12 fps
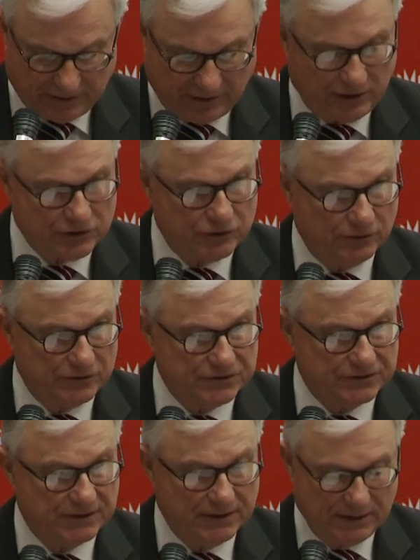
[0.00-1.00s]
the
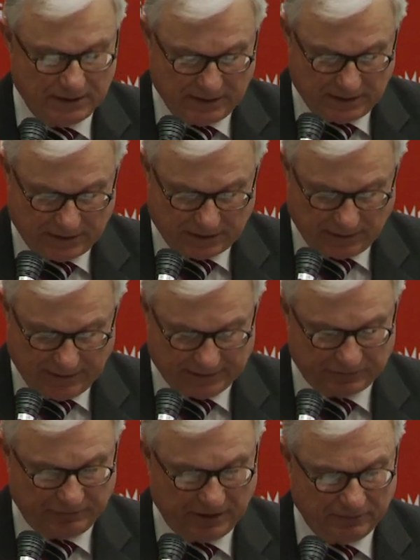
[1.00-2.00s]
issues,
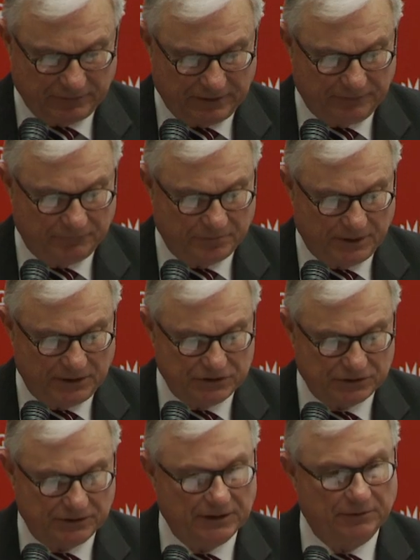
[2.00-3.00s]
collect relevant
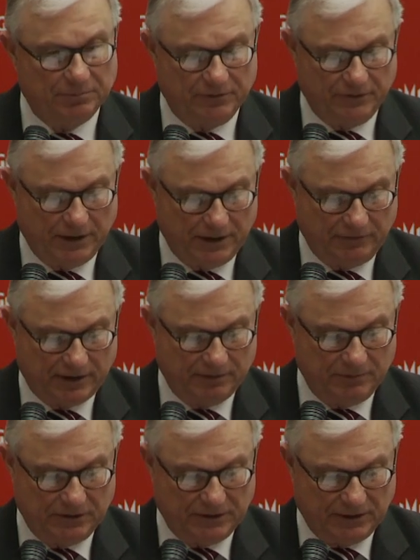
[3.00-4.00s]
information and provide
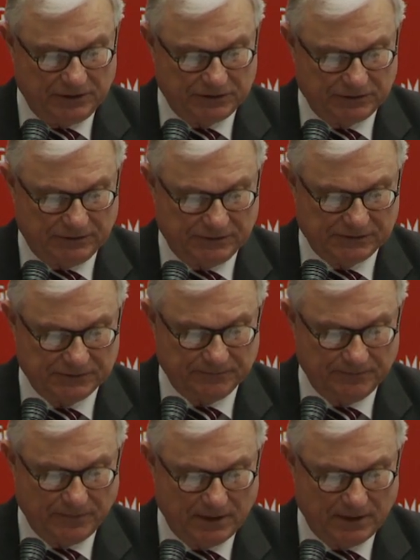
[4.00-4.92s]
recommendations.